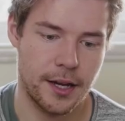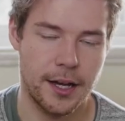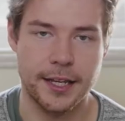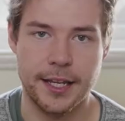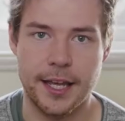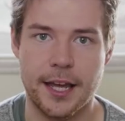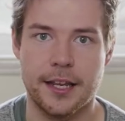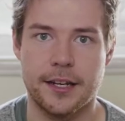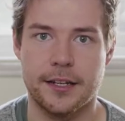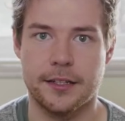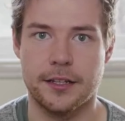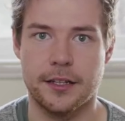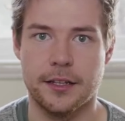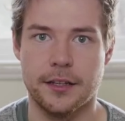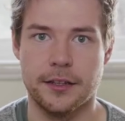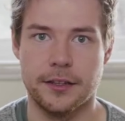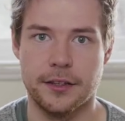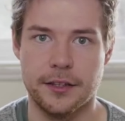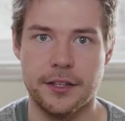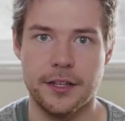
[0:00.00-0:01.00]
again,
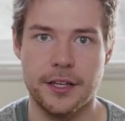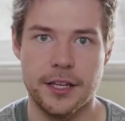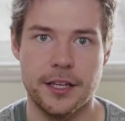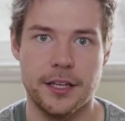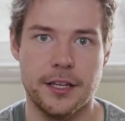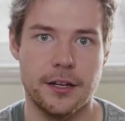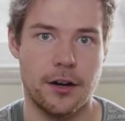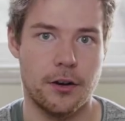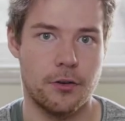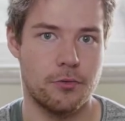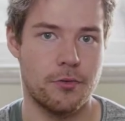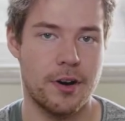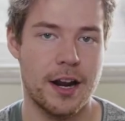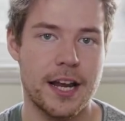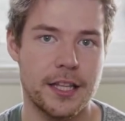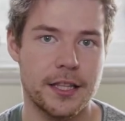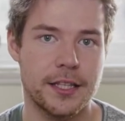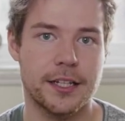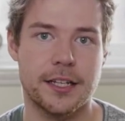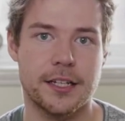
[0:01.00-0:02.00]
the
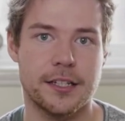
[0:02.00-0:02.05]
array that